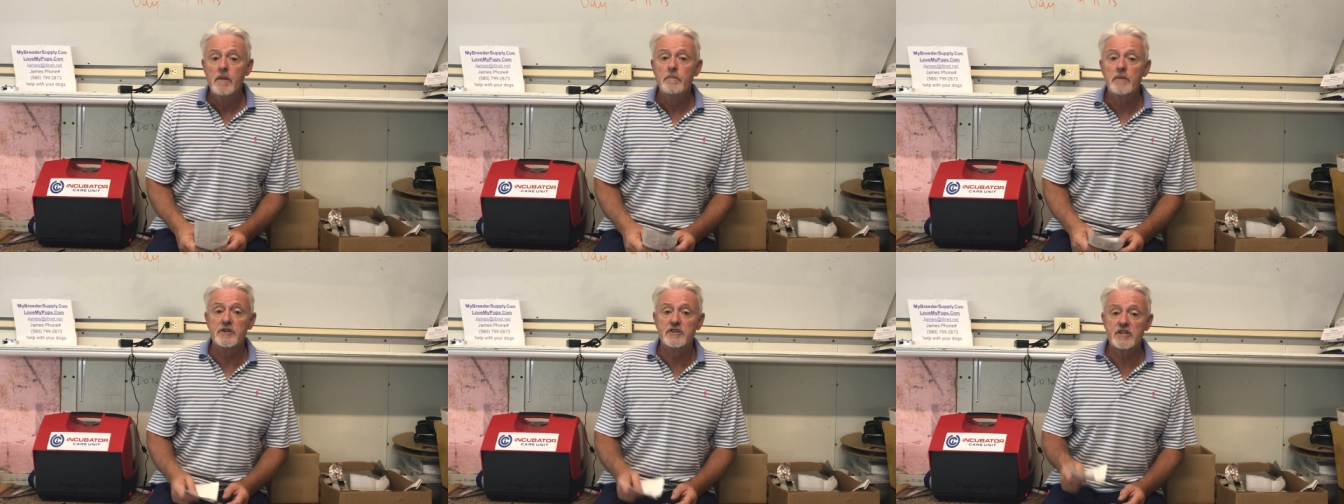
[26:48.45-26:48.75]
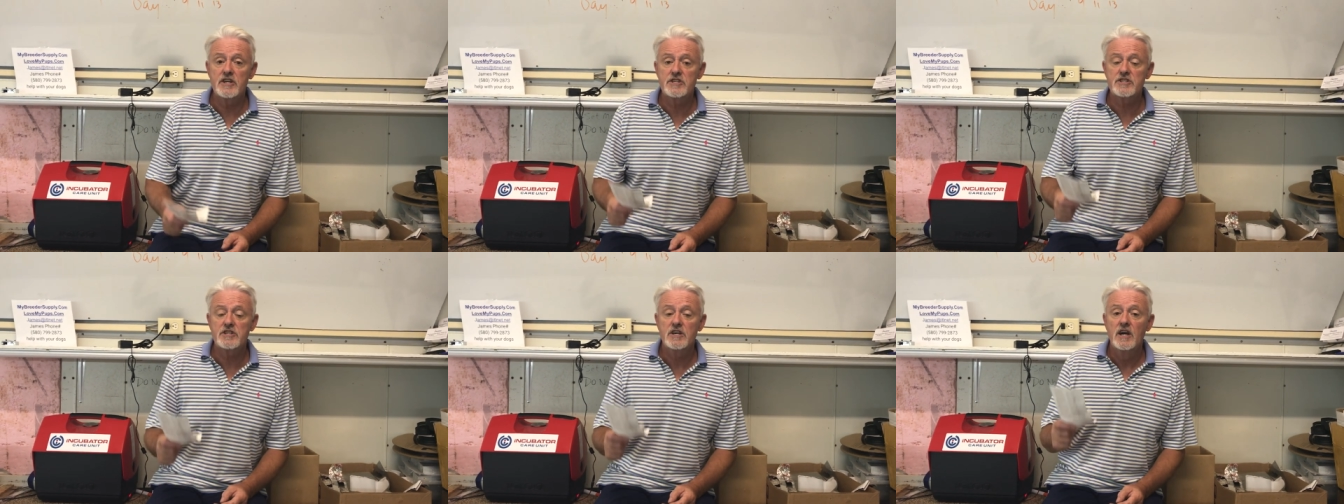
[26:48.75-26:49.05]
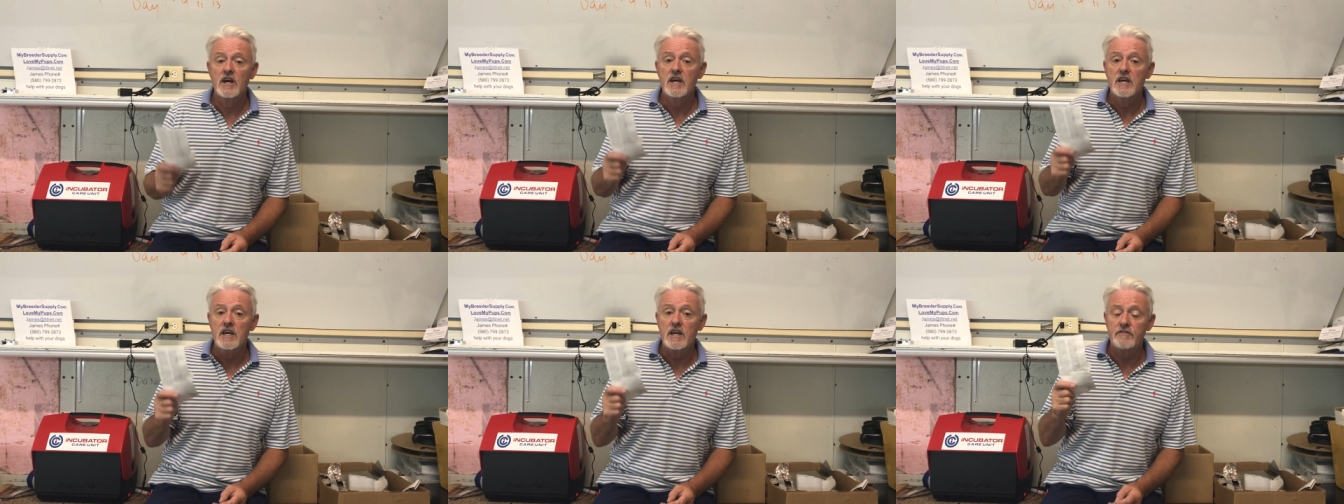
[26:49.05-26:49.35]
But just
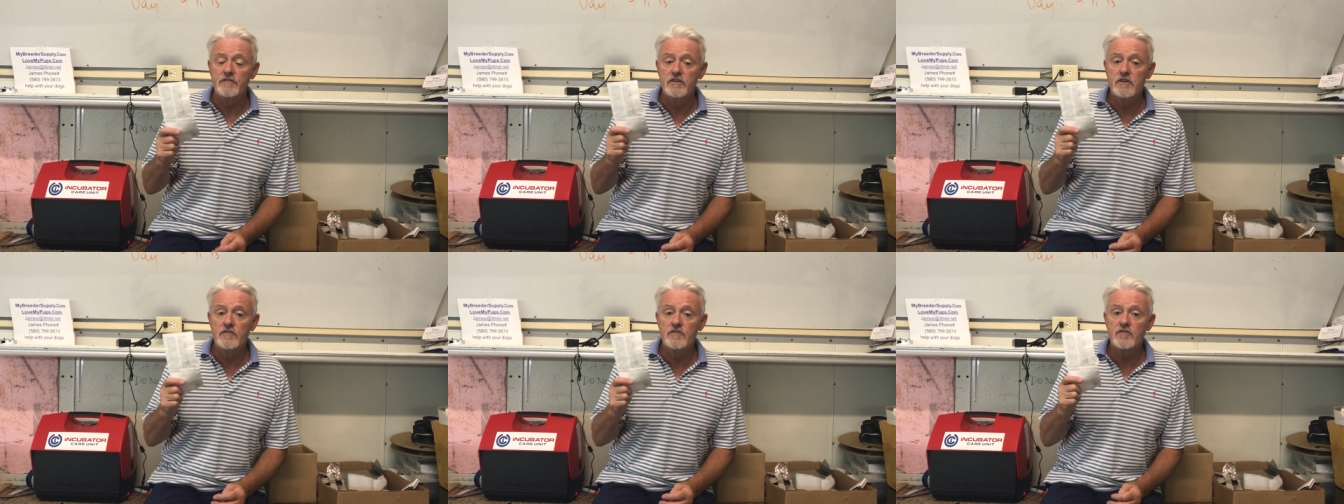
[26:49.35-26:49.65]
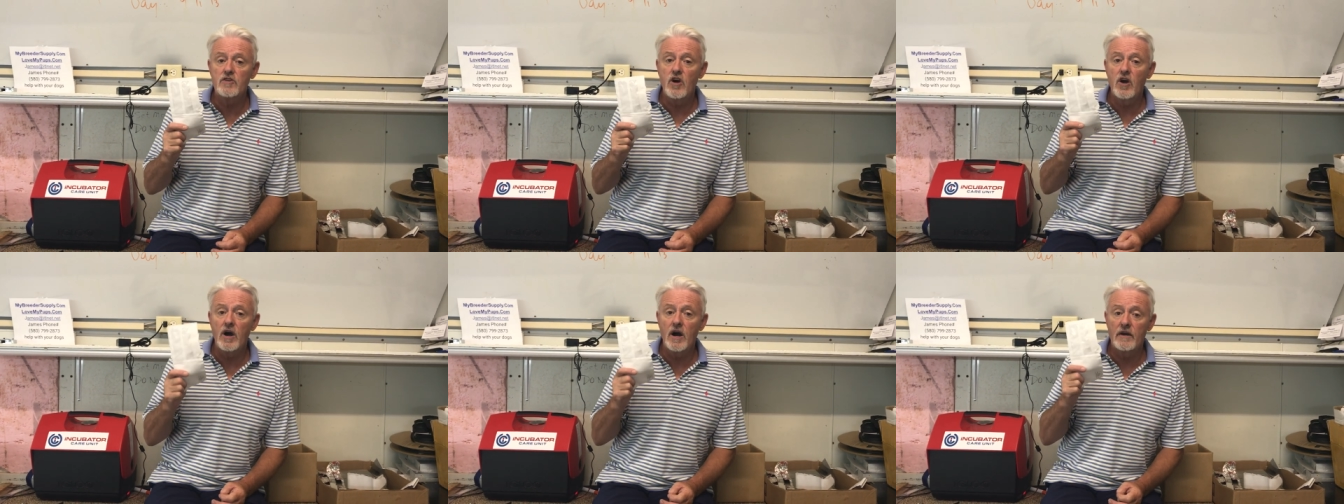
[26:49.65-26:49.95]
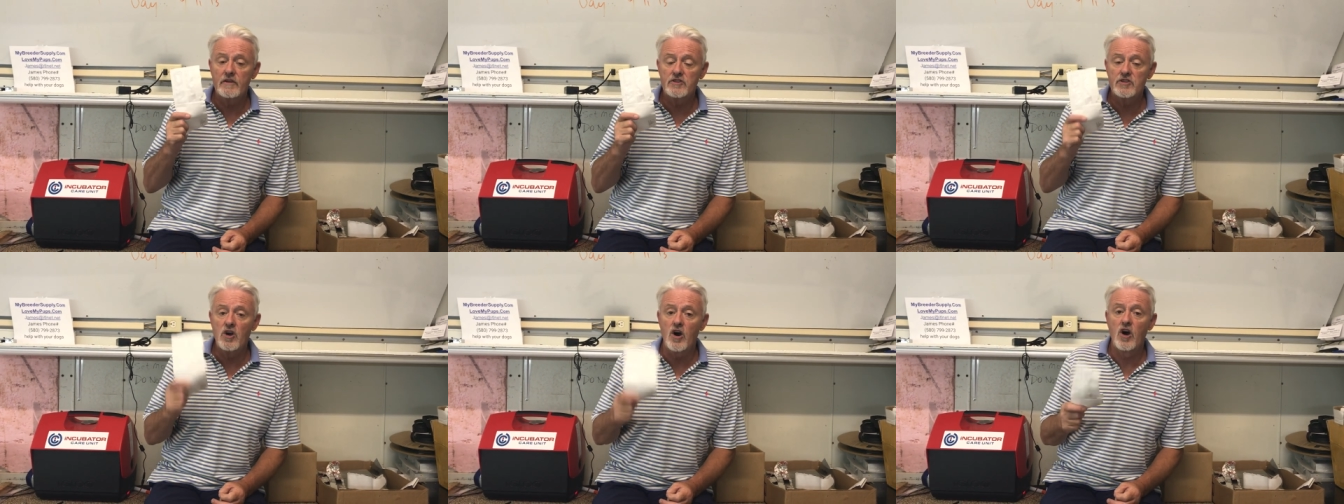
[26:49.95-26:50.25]
if you've
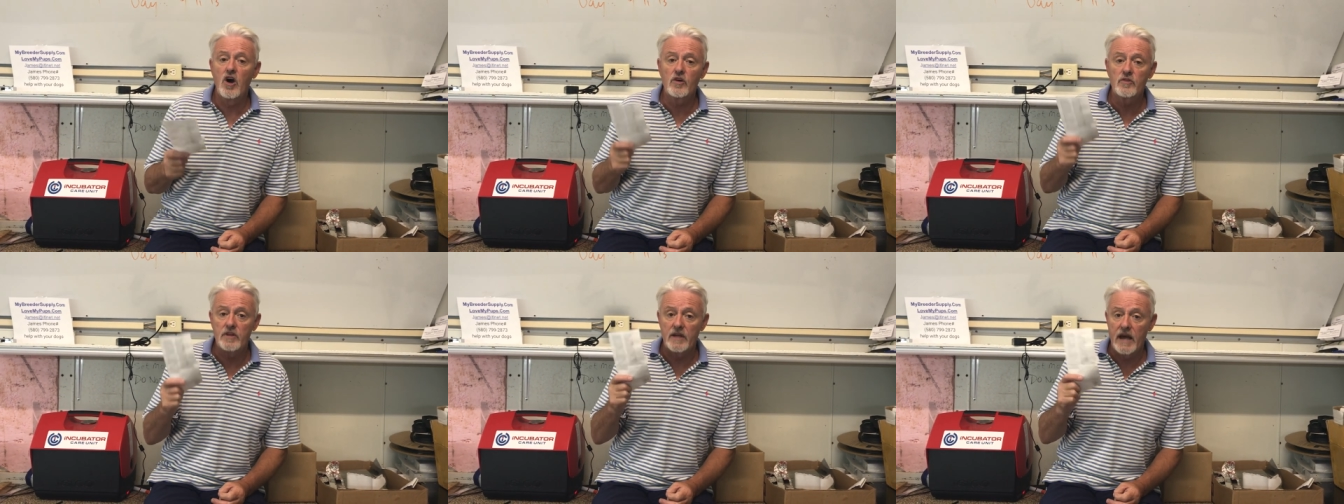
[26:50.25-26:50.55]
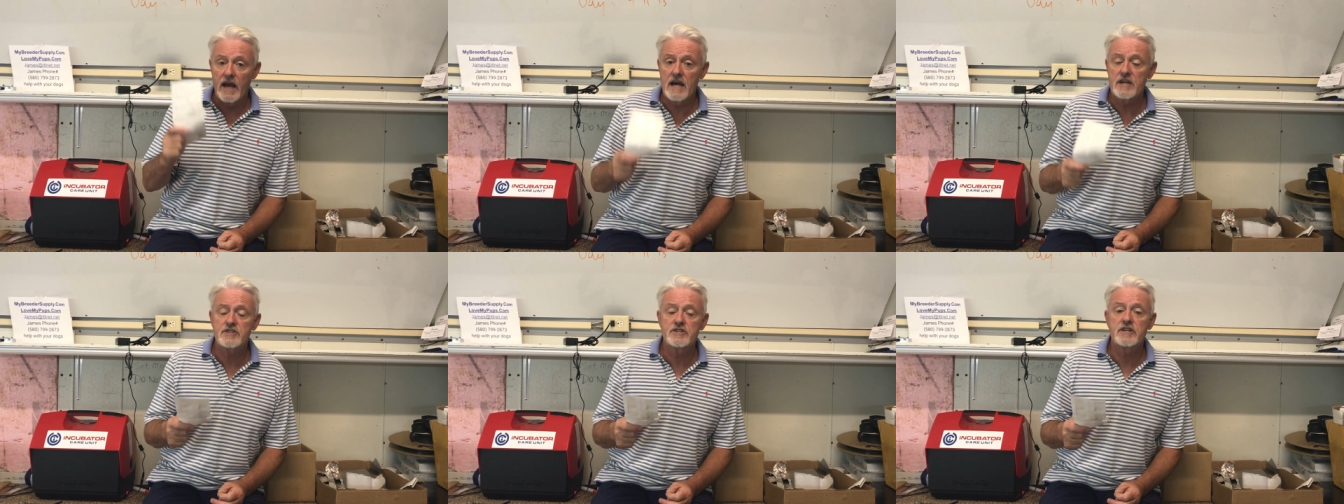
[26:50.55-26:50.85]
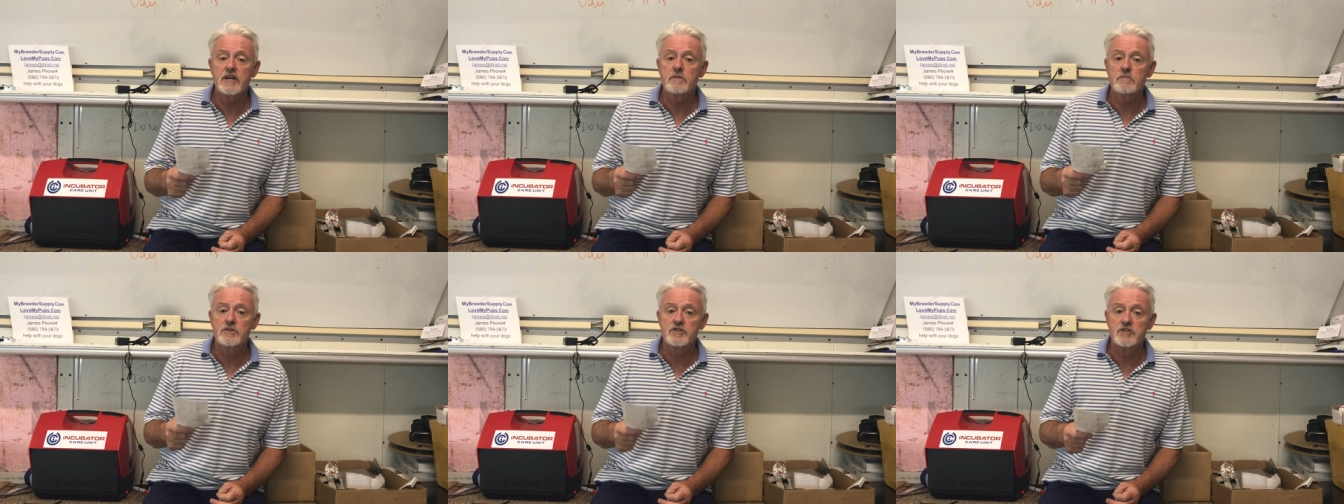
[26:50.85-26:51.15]
got a dog that has a
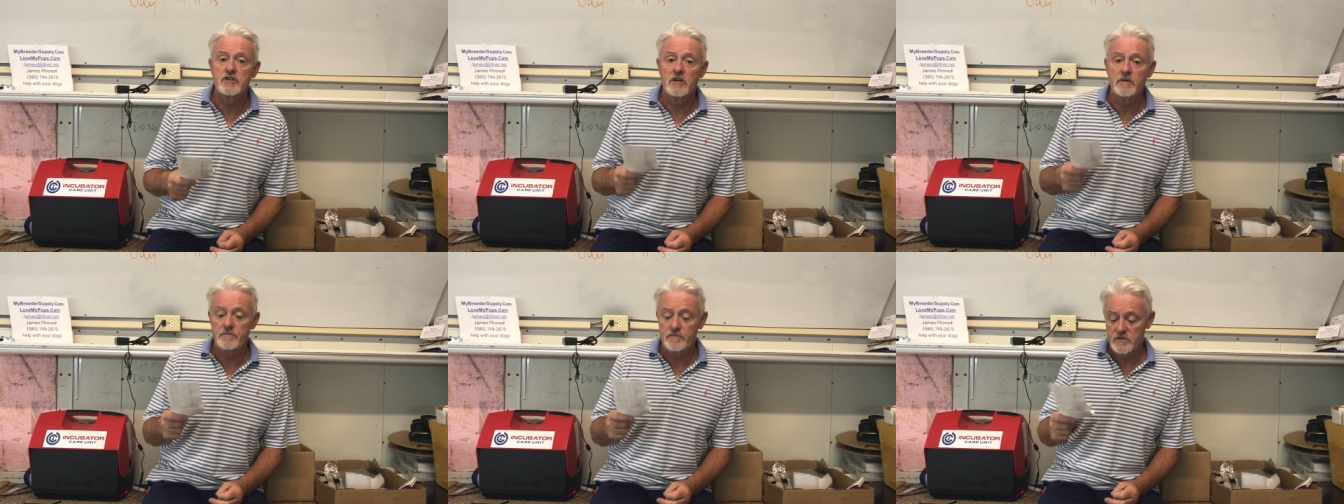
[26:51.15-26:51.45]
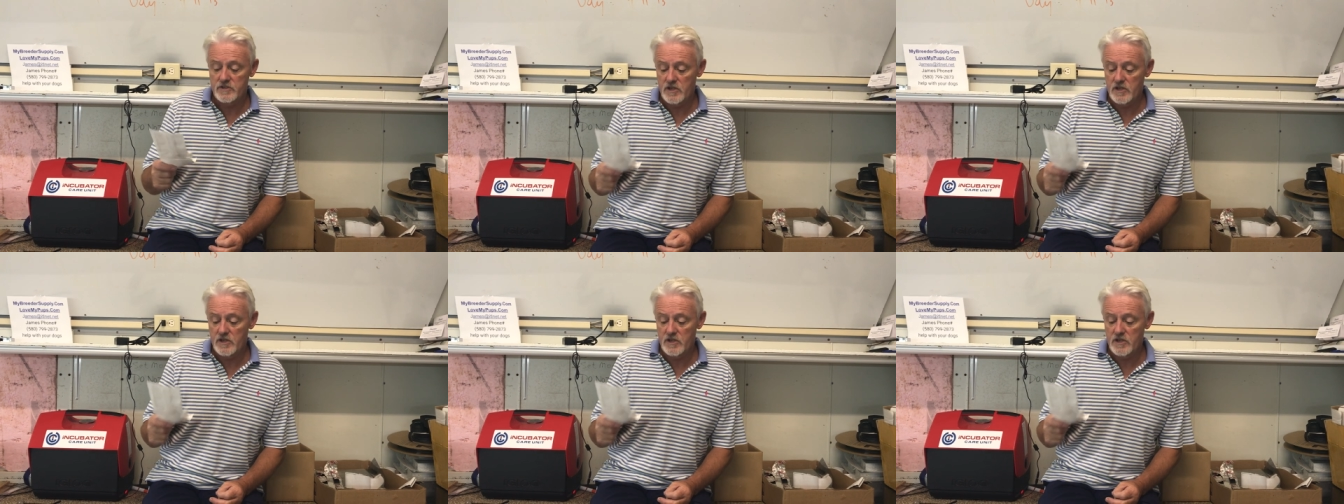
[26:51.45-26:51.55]
temperature,